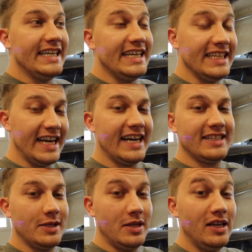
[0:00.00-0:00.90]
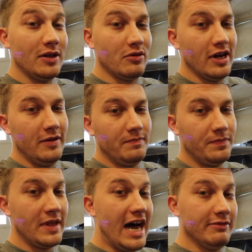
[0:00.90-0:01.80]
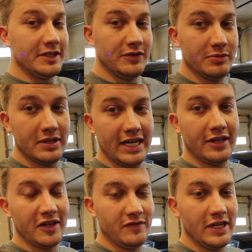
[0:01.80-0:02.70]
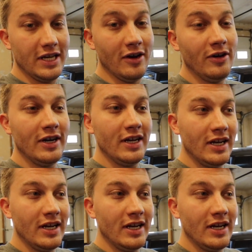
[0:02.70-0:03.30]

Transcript: And then I got to thinking, right, obviously from the title of this video,